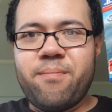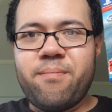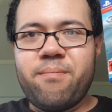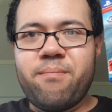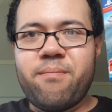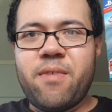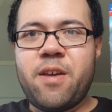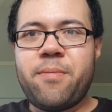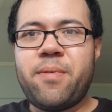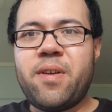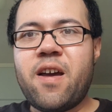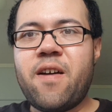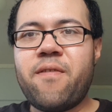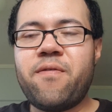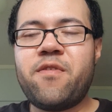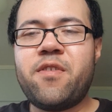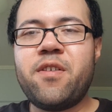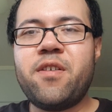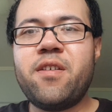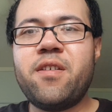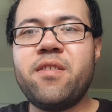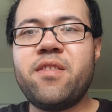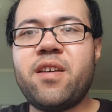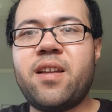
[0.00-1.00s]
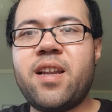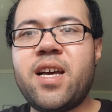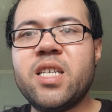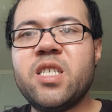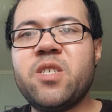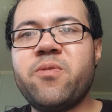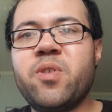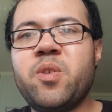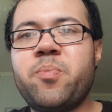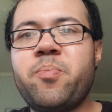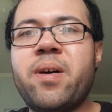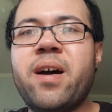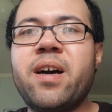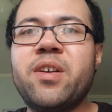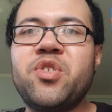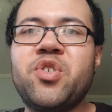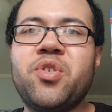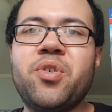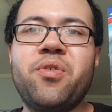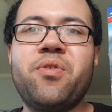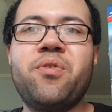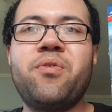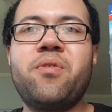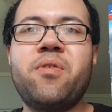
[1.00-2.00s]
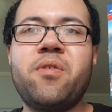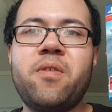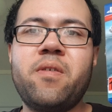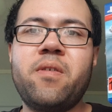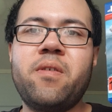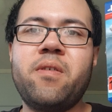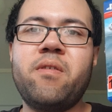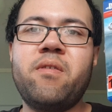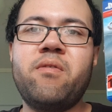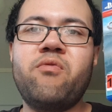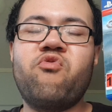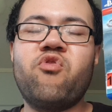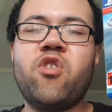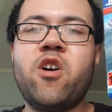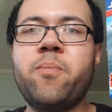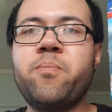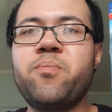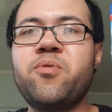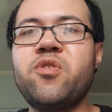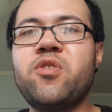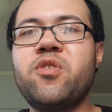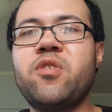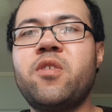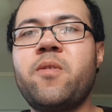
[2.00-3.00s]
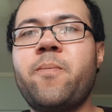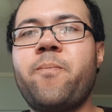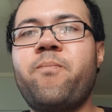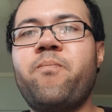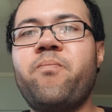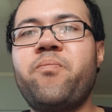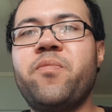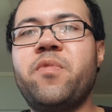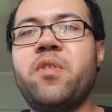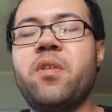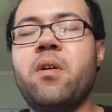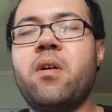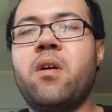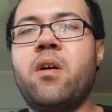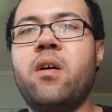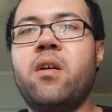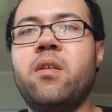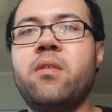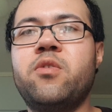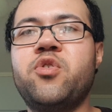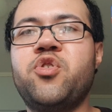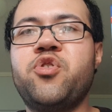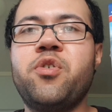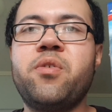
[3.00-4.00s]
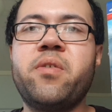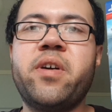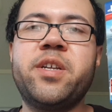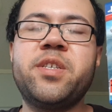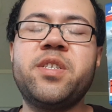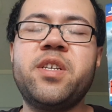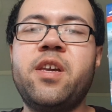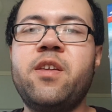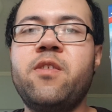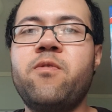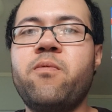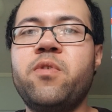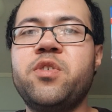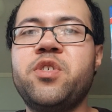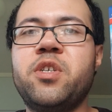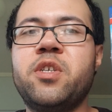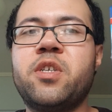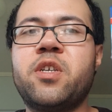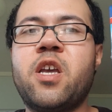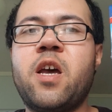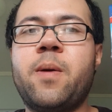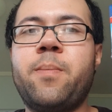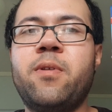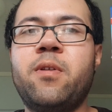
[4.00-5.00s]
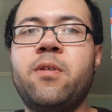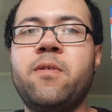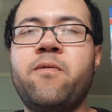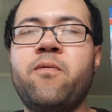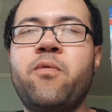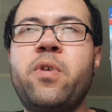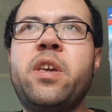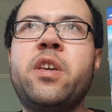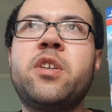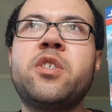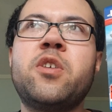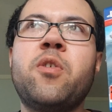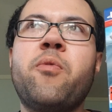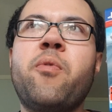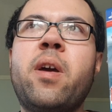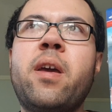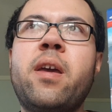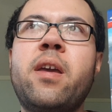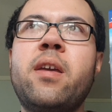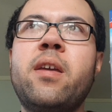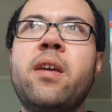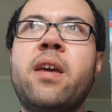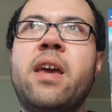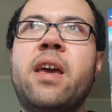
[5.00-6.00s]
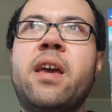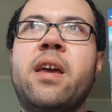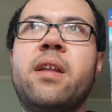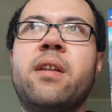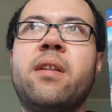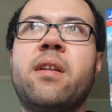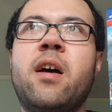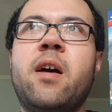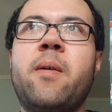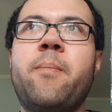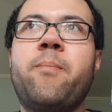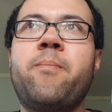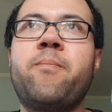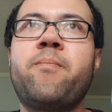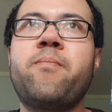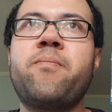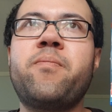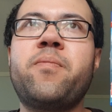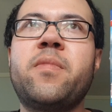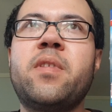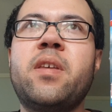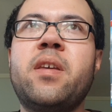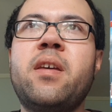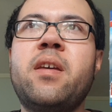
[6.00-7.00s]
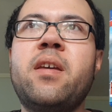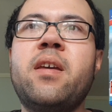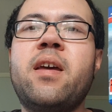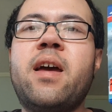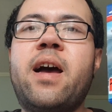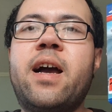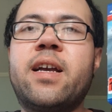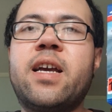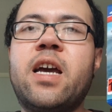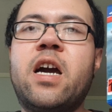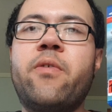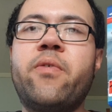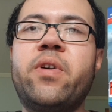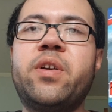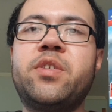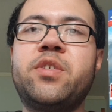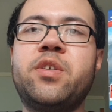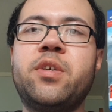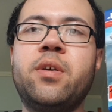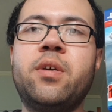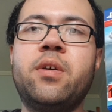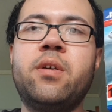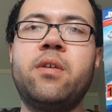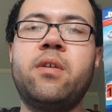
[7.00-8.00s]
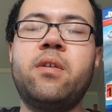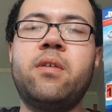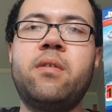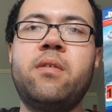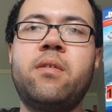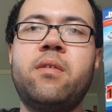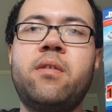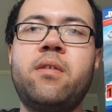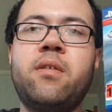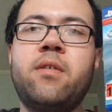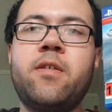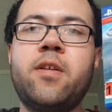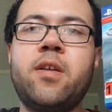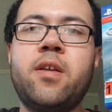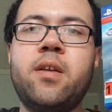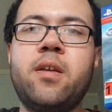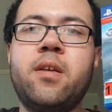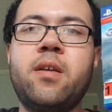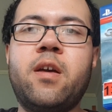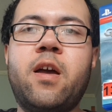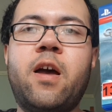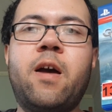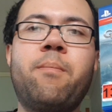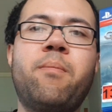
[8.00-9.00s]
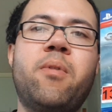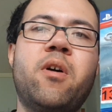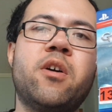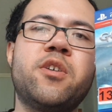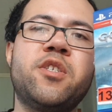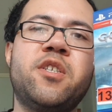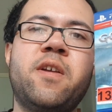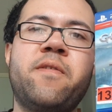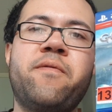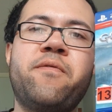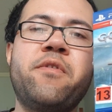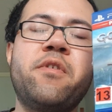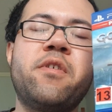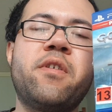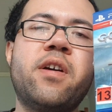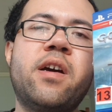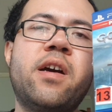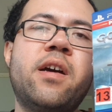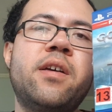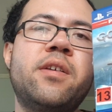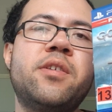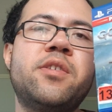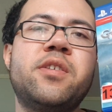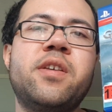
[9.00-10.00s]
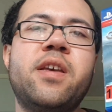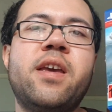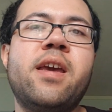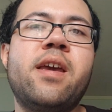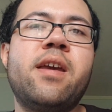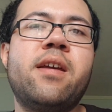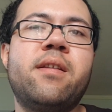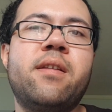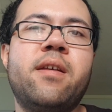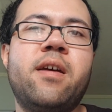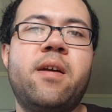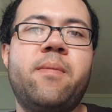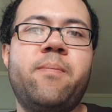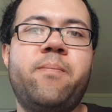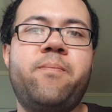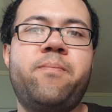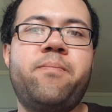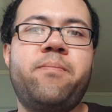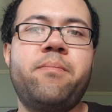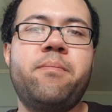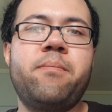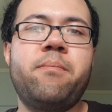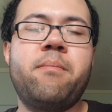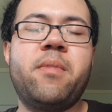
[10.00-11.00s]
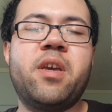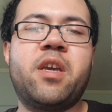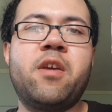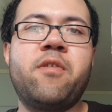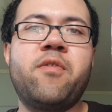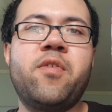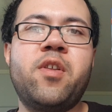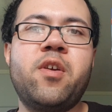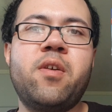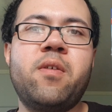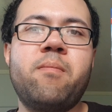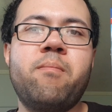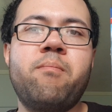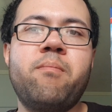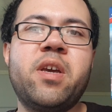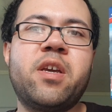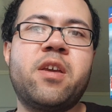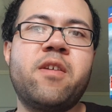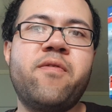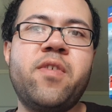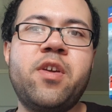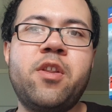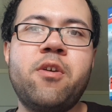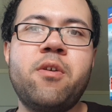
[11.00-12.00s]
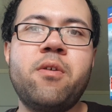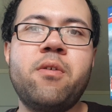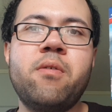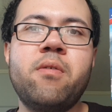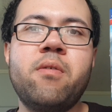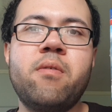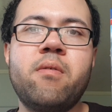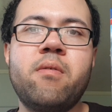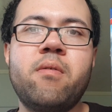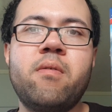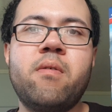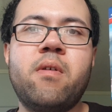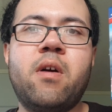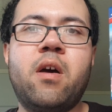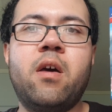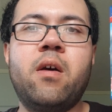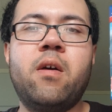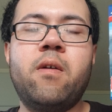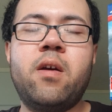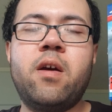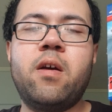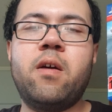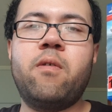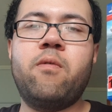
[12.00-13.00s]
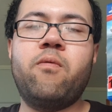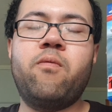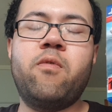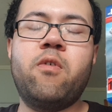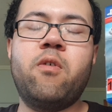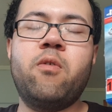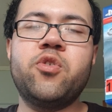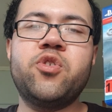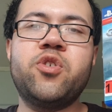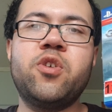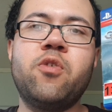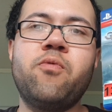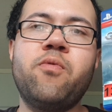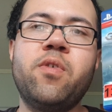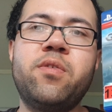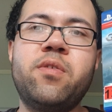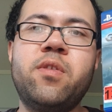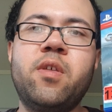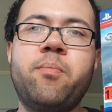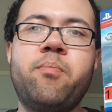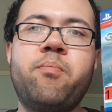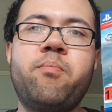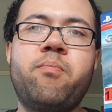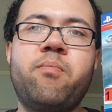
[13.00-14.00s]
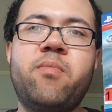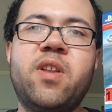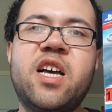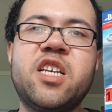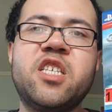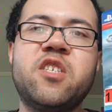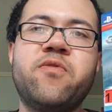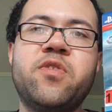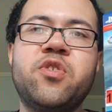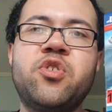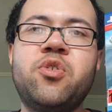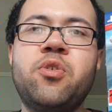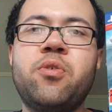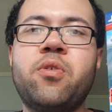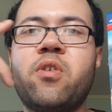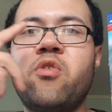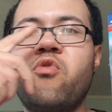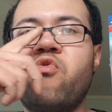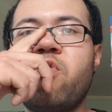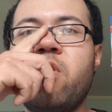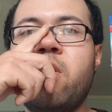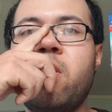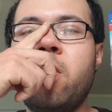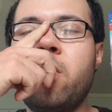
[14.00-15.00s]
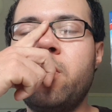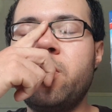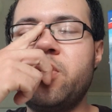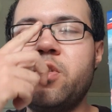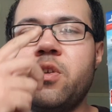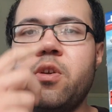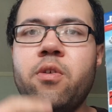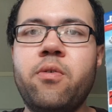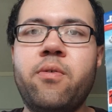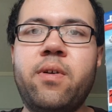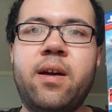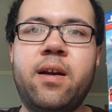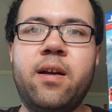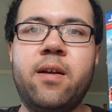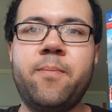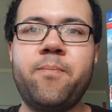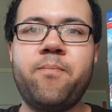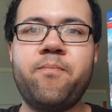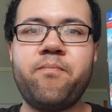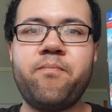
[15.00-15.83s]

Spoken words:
maybe after The Last of Us Part 2 drops on June 19th, which is a couple of weeks away, and I can't wait to unbox that for you guys and make a video also with the Last of Us 2 controller. So